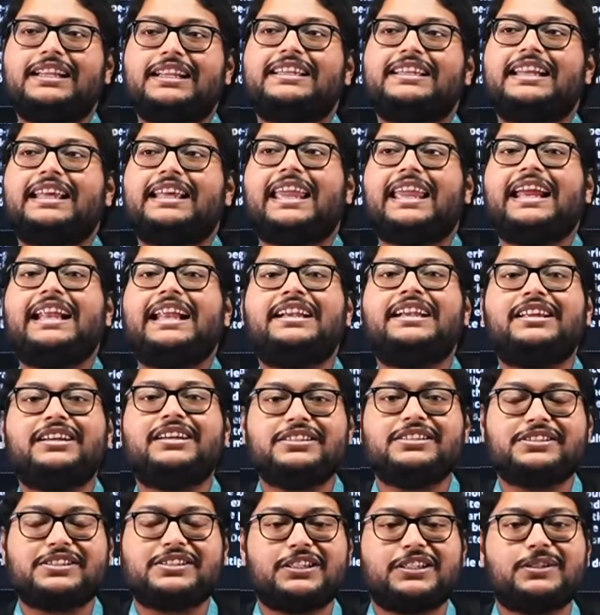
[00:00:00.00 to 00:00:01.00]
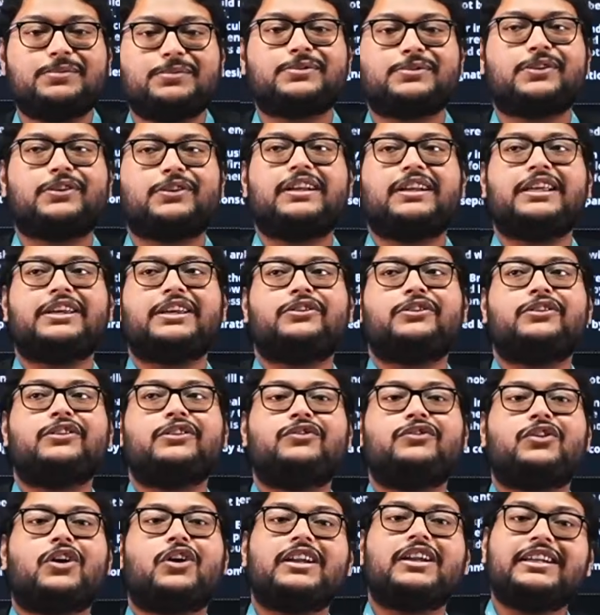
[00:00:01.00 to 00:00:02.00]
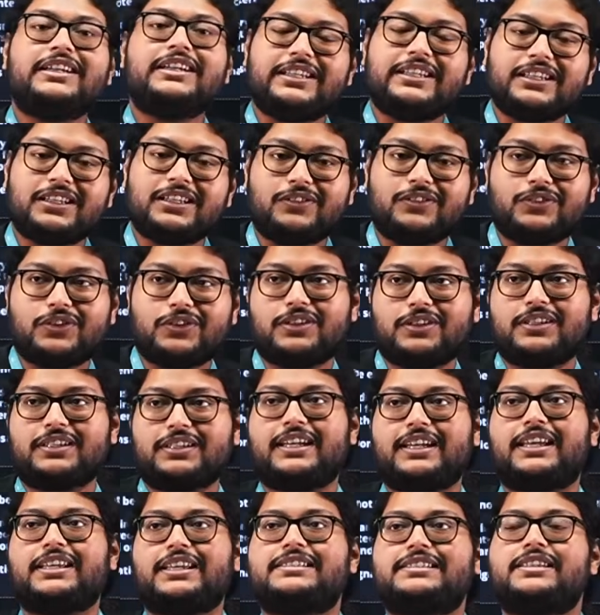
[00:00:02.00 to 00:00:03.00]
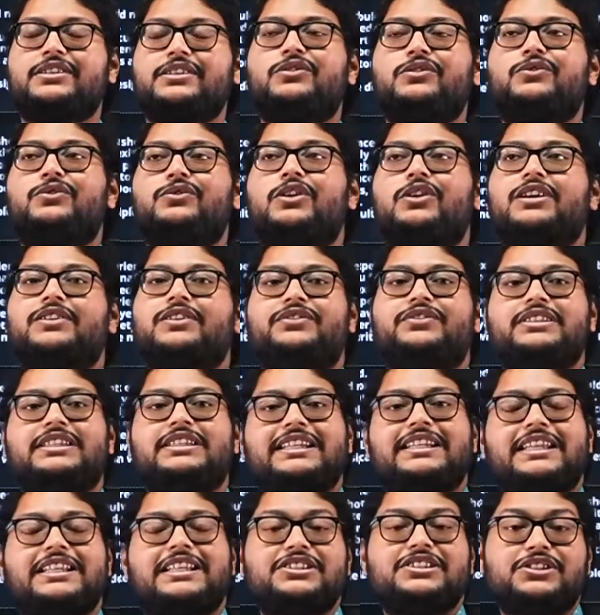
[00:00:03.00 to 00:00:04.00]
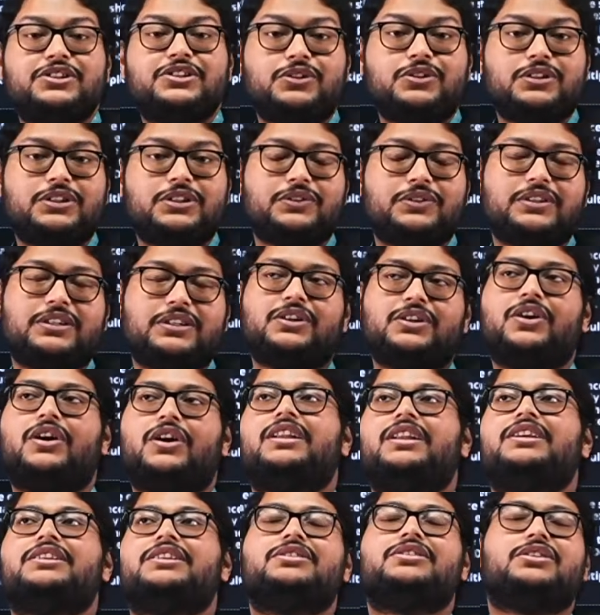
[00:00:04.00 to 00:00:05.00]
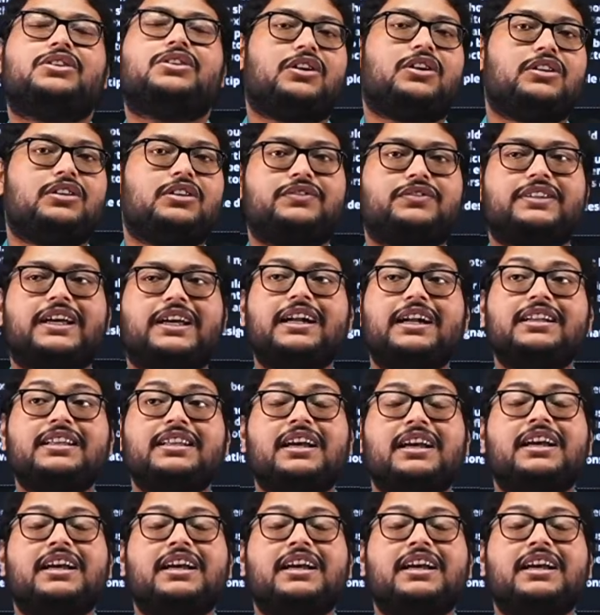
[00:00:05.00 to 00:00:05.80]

like internships or like, volunteer work, like say you worked with an NGO during college or all of that,